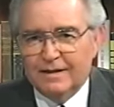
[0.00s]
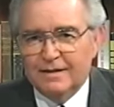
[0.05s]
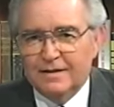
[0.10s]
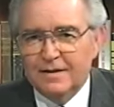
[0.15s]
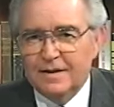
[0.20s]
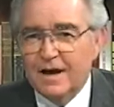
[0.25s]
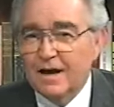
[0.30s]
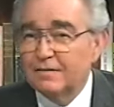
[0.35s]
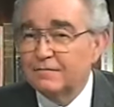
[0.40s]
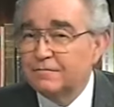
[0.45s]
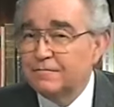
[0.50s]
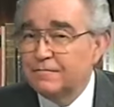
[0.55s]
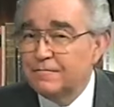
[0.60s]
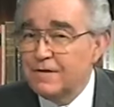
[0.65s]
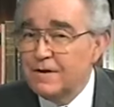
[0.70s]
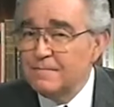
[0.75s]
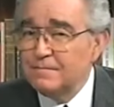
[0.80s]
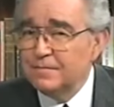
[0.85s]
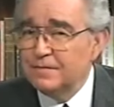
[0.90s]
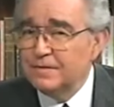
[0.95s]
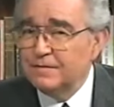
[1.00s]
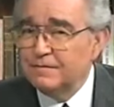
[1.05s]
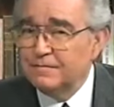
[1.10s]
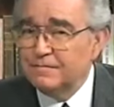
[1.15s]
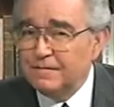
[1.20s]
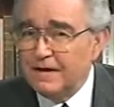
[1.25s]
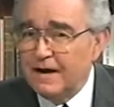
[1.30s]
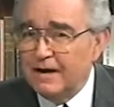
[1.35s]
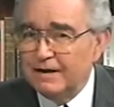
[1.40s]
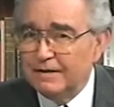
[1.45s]
not from the
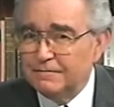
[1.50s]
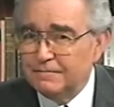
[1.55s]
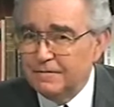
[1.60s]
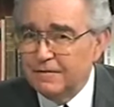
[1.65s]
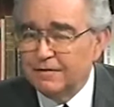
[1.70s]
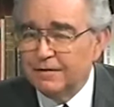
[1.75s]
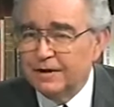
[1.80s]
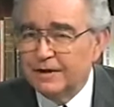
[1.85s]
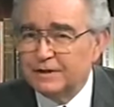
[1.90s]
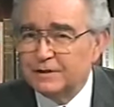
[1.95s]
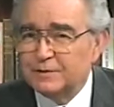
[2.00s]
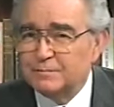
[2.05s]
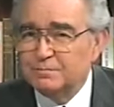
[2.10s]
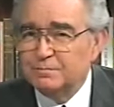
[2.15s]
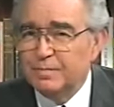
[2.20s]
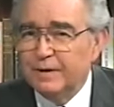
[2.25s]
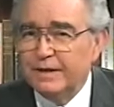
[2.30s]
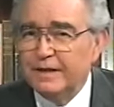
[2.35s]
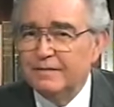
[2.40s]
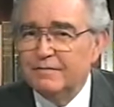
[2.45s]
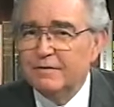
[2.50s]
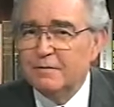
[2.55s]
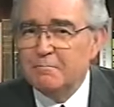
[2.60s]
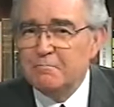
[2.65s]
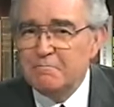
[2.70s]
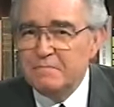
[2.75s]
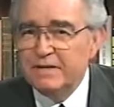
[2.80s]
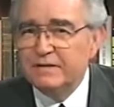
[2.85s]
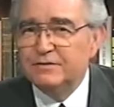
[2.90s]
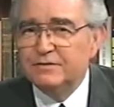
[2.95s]
fiery furnace, but in the
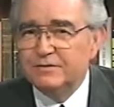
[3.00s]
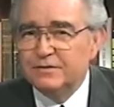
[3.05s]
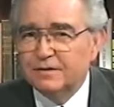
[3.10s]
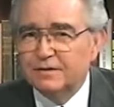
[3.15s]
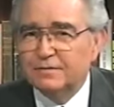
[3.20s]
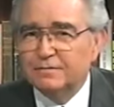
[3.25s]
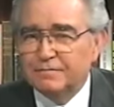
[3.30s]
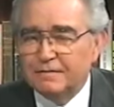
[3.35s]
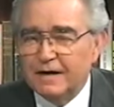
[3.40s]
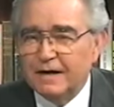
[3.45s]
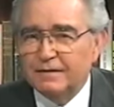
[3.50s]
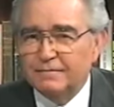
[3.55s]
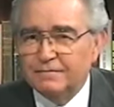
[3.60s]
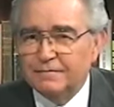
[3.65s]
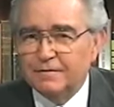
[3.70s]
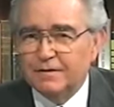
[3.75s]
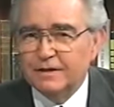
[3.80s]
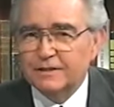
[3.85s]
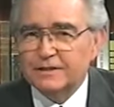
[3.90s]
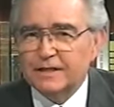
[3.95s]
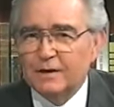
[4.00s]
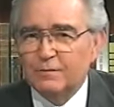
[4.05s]
midst of the fiery furnace.